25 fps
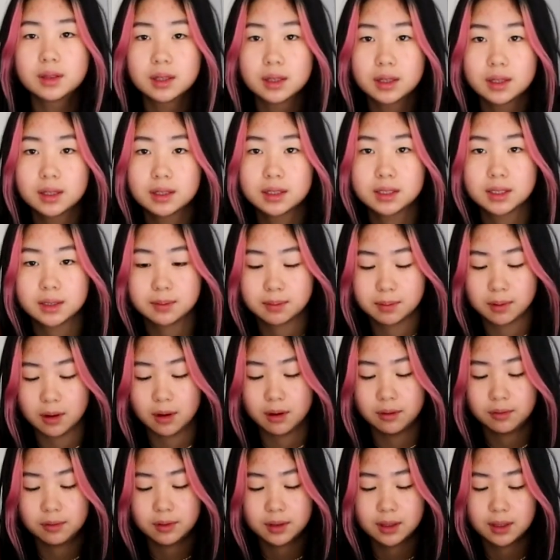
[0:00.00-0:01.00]
the dip
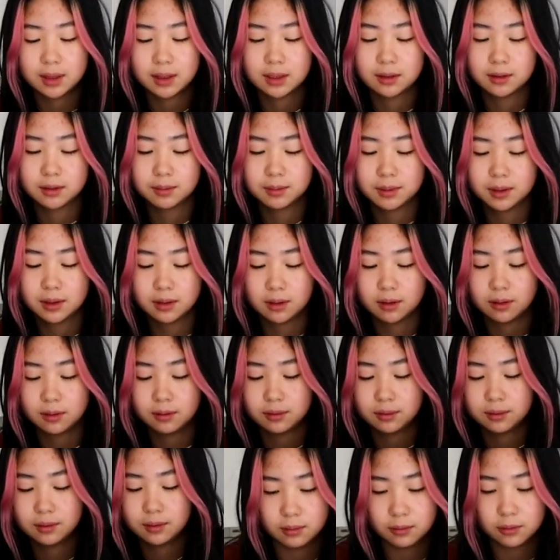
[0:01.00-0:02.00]
off with a little bit of
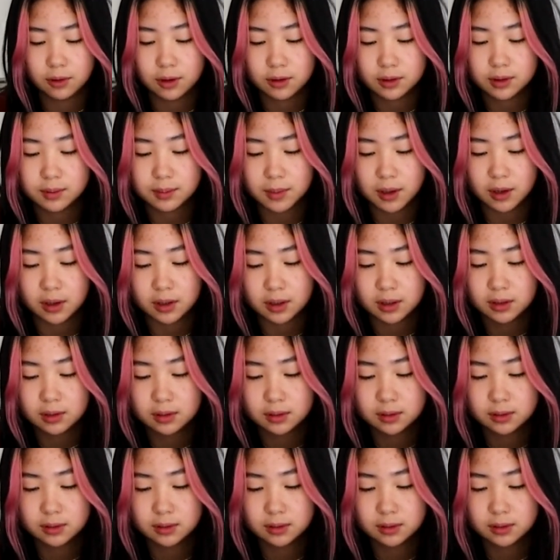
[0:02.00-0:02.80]
rosemary.